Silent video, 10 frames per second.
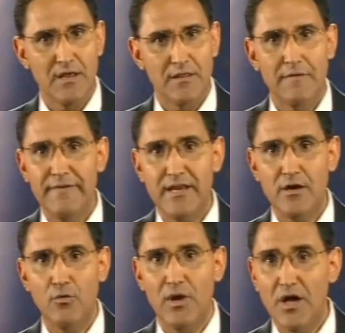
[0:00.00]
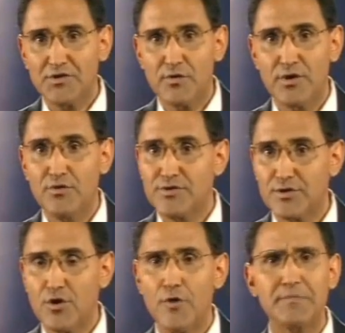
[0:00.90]
The video will also use the
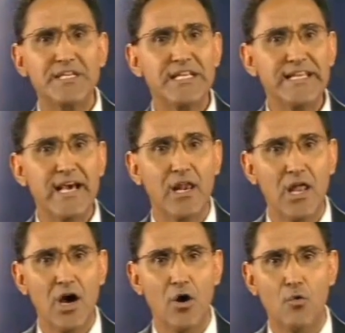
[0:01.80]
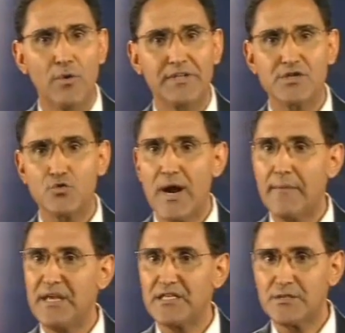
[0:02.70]
term TLO when
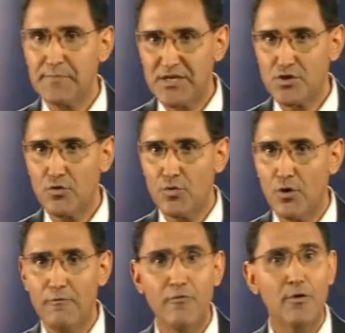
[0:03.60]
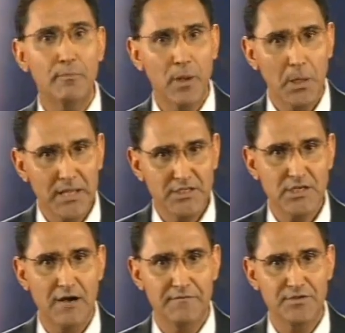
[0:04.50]
describing a special role for a police
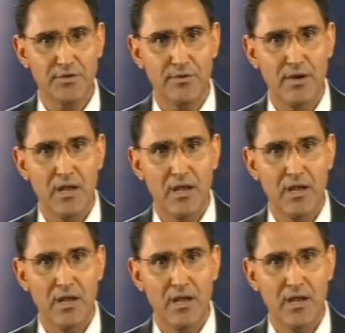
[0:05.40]
officer,